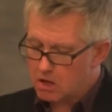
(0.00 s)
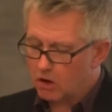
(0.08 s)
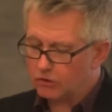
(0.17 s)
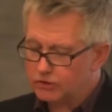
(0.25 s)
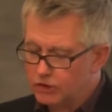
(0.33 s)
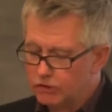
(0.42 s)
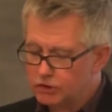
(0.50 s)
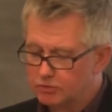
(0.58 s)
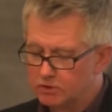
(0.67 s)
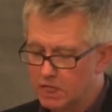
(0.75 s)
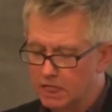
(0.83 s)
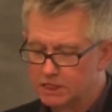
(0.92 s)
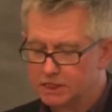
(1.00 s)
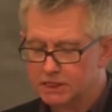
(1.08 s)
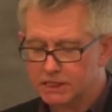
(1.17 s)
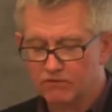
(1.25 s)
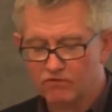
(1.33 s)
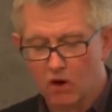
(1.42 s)
on news
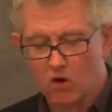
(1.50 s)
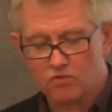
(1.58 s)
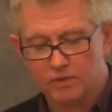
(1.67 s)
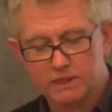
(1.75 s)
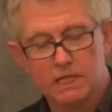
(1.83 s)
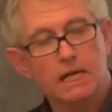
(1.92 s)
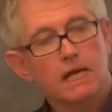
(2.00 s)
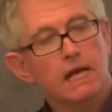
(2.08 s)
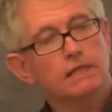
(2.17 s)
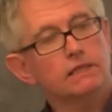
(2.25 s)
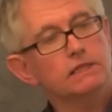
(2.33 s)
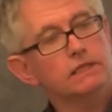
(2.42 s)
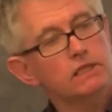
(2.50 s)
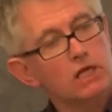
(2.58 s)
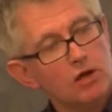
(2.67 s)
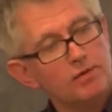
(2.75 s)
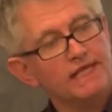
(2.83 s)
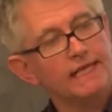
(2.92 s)
production's involvement in the
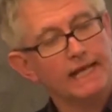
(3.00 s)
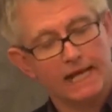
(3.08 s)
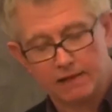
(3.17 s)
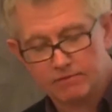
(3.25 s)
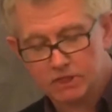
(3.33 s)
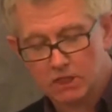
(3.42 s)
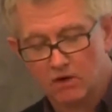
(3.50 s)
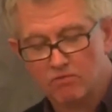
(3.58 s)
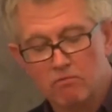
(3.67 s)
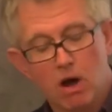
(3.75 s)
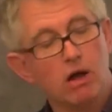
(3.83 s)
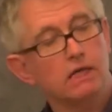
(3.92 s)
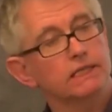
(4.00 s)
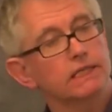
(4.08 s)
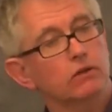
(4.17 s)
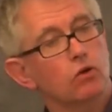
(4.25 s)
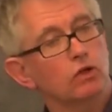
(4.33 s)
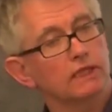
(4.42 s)
determining aims of
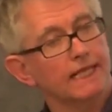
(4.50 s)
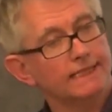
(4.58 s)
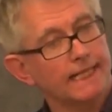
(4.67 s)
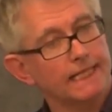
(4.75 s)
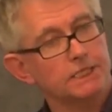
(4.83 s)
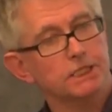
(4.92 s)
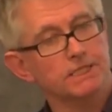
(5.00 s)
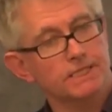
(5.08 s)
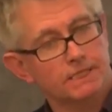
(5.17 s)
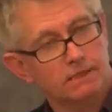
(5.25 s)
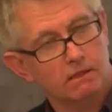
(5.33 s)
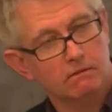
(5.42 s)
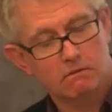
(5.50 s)
marketing organizations.